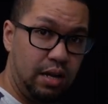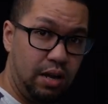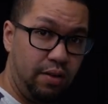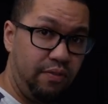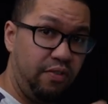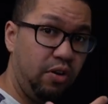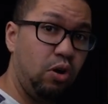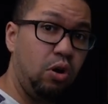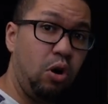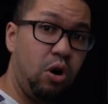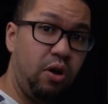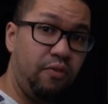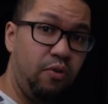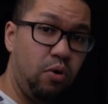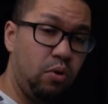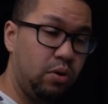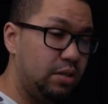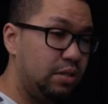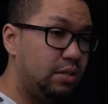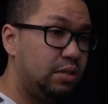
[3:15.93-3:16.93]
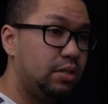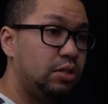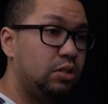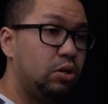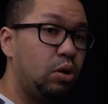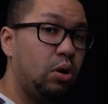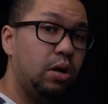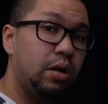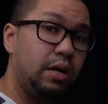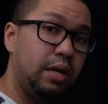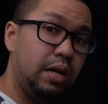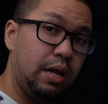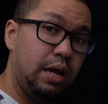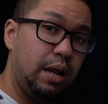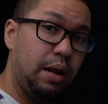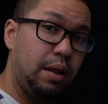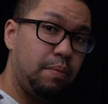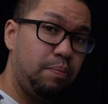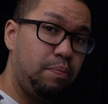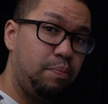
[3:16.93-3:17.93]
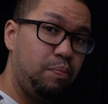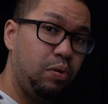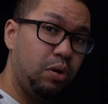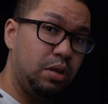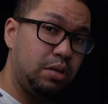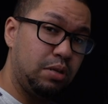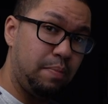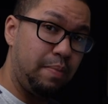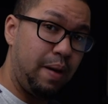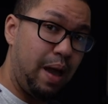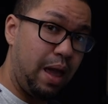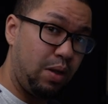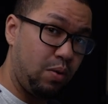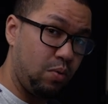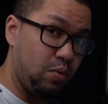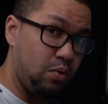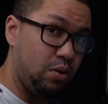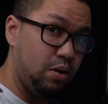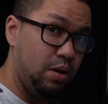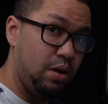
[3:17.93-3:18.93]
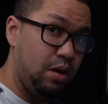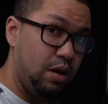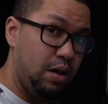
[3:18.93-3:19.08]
if you're in autofocus, turn it, put it to manual.